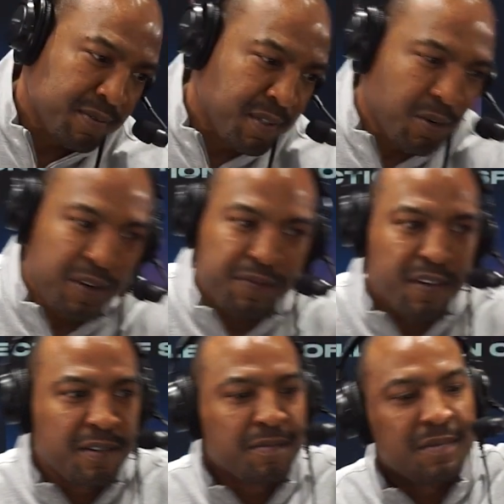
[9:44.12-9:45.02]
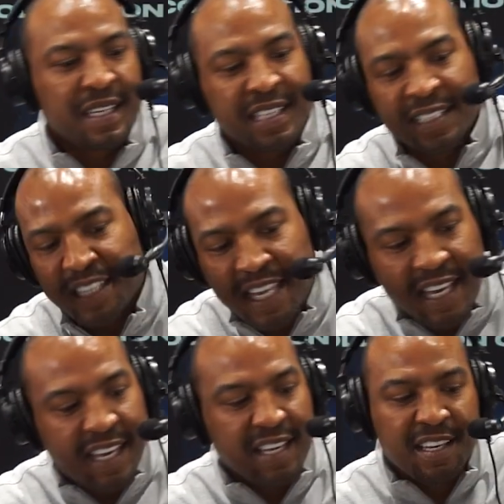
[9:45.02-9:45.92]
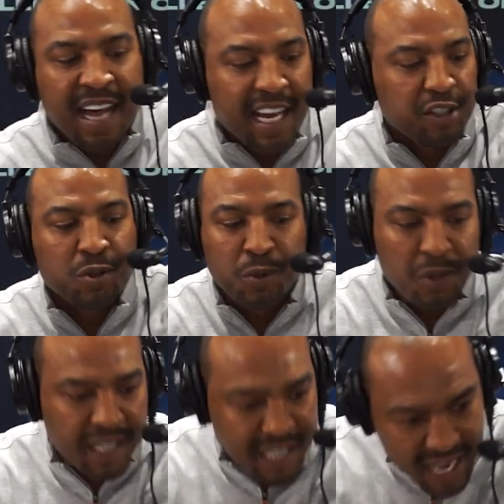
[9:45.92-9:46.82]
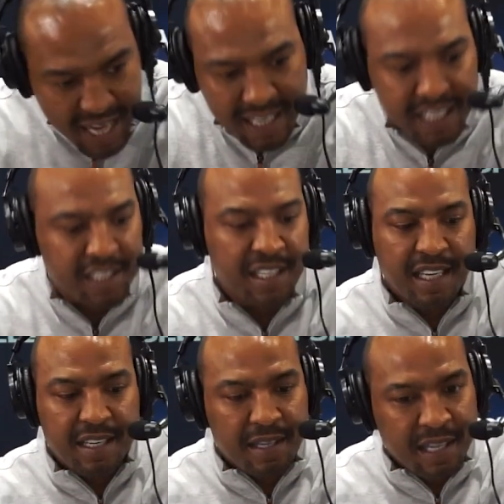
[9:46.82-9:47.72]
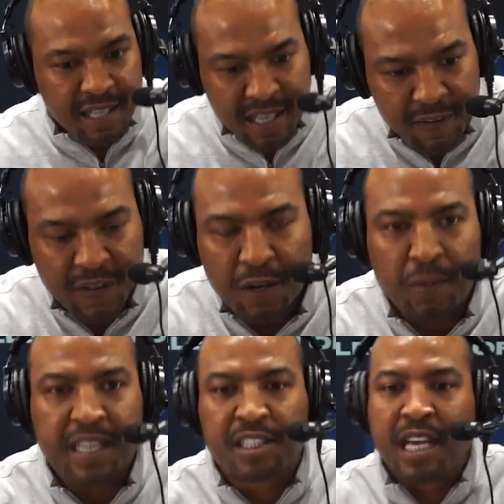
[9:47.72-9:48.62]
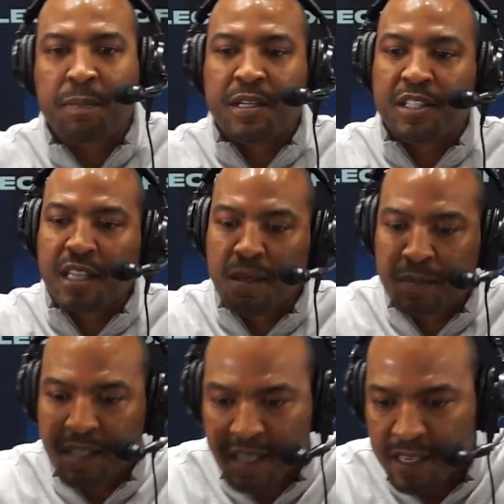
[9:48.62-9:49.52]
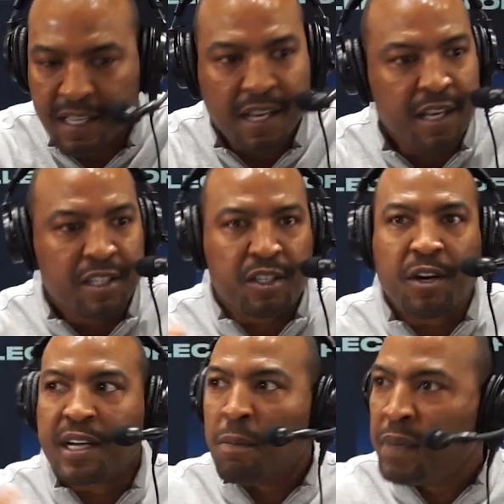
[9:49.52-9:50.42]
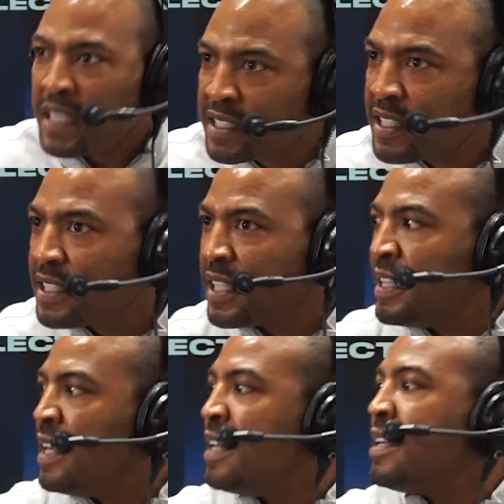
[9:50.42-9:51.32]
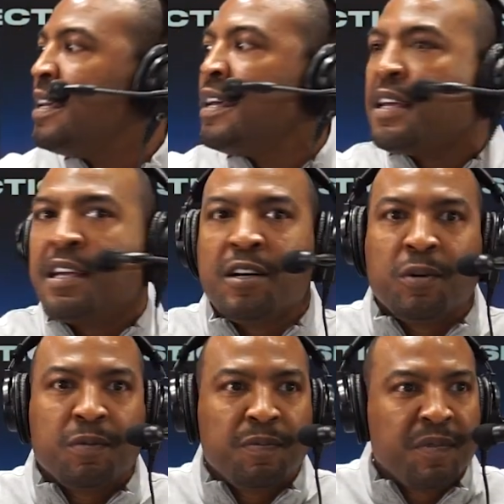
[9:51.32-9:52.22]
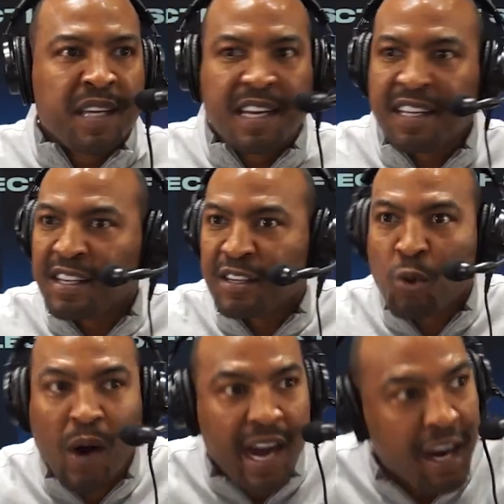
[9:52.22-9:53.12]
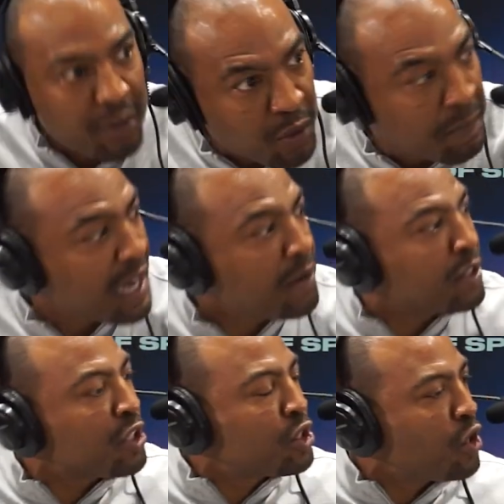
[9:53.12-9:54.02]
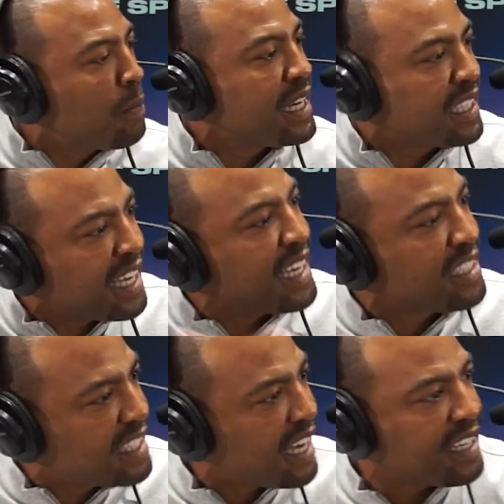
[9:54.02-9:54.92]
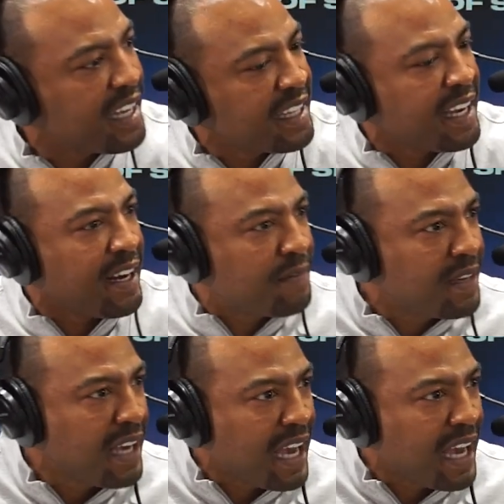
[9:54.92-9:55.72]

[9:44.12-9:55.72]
going from as a kid in high school and college and then in the NFL winning championships and then starting a business and then, getting acquired through there's so many things that I've